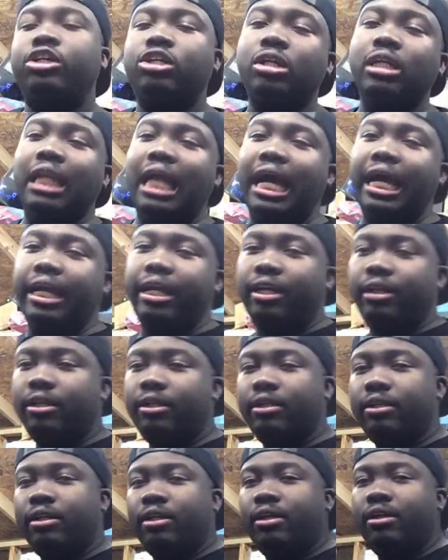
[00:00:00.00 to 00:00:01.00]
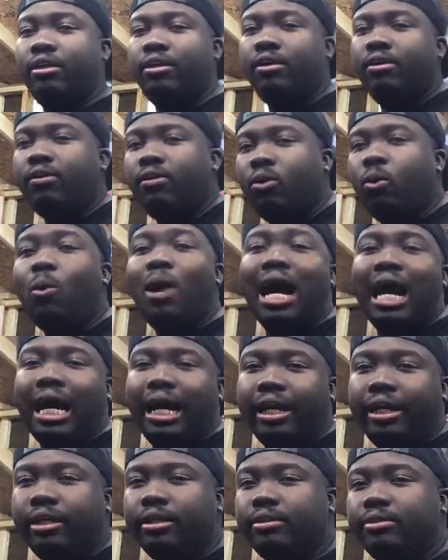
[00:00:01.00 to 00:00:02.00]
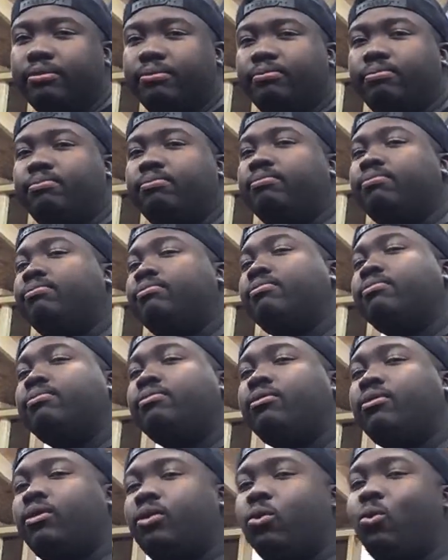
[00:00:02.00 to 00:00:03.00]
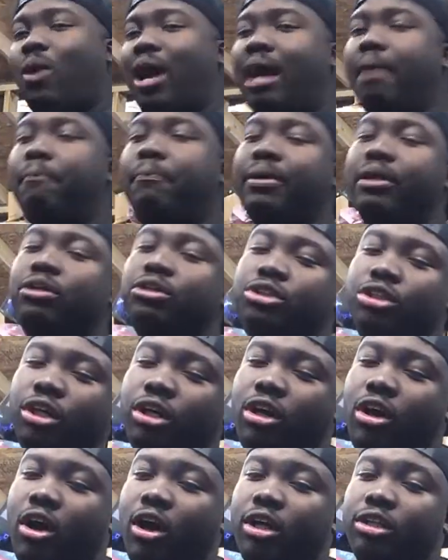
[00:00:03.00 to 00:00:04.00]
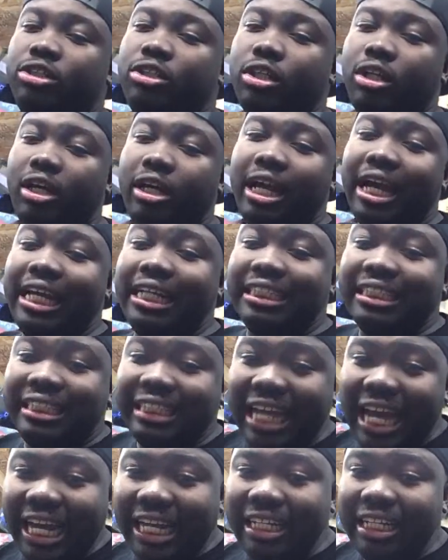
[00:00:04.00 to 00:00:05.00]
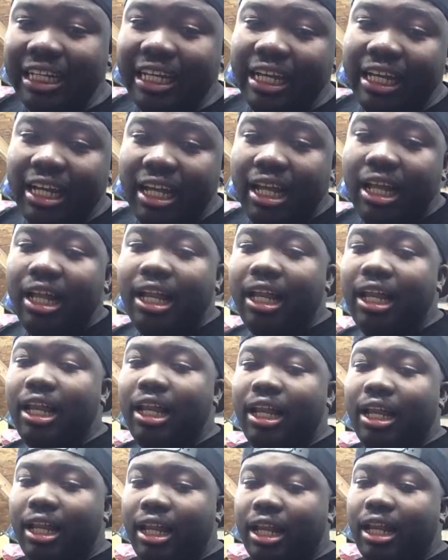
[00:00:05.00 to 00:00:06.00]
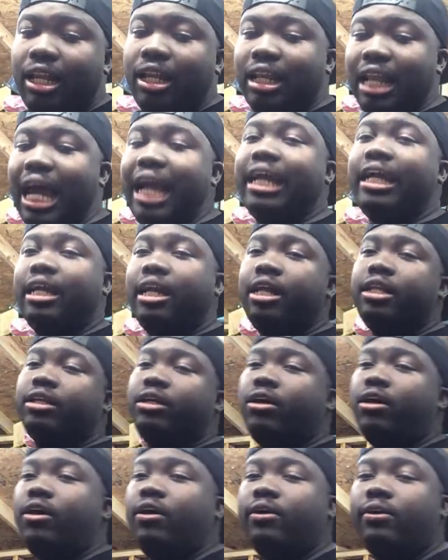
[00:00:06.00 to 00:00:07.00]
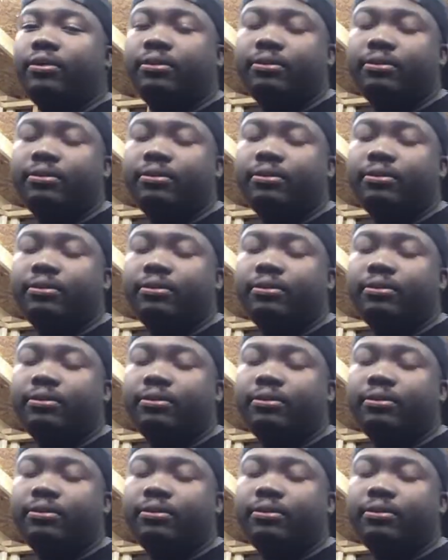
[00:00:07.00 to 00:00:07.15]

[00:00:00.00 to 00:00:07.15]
you like. Why? Why build your car to look exactly like another car?